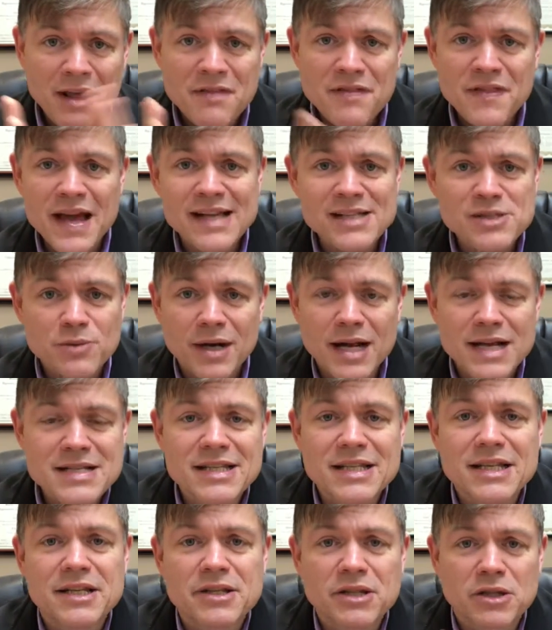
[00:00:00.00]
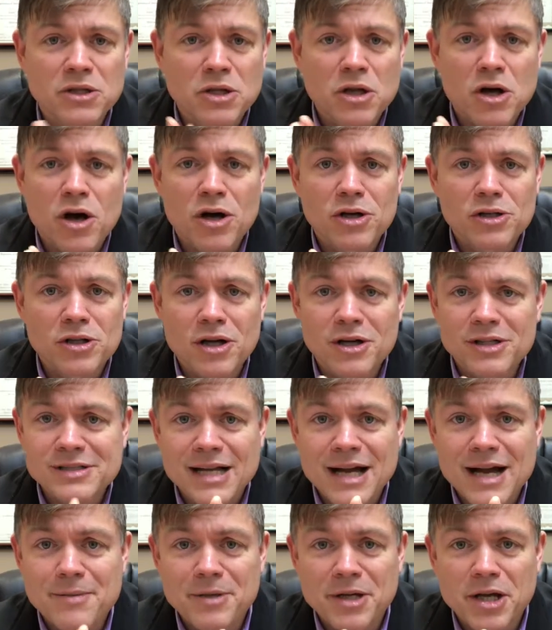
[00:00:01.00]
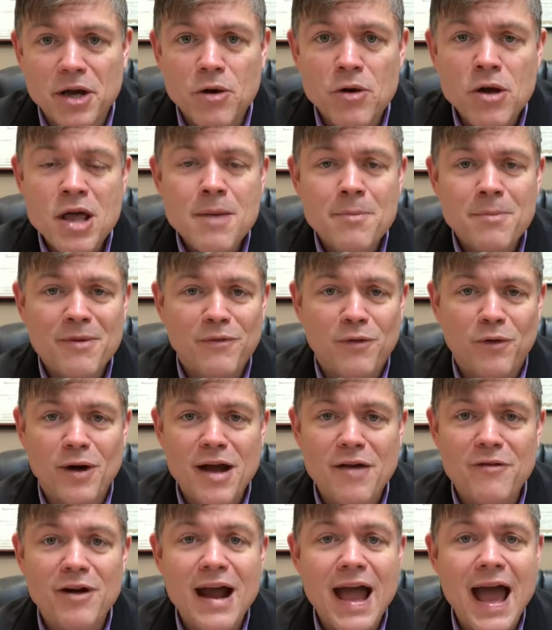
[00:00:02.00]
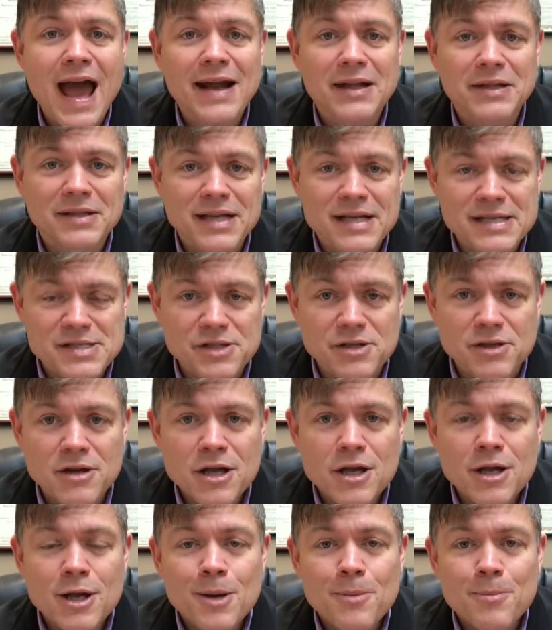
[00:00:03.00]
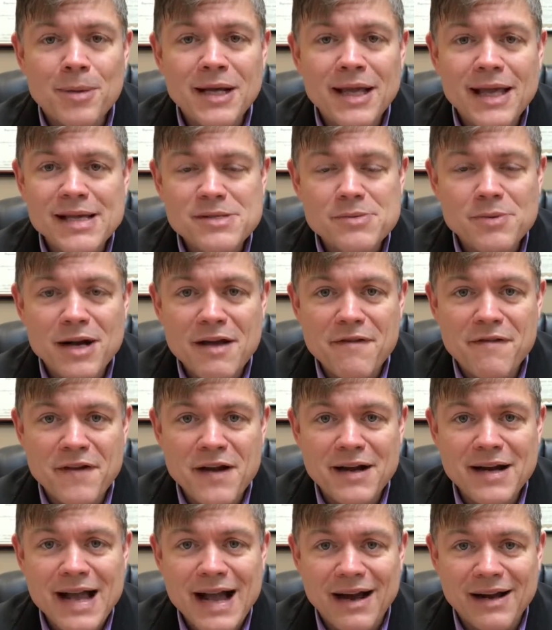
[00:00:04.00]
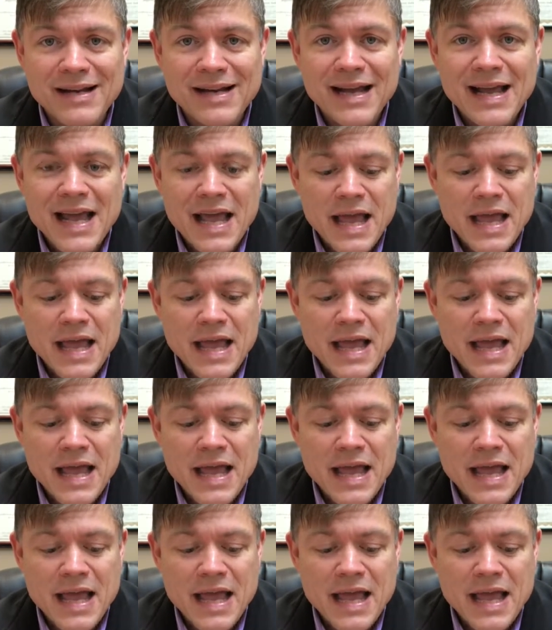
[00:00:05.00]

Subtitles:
That's what I did long time ago before I ever had a laser. But guess what I found out?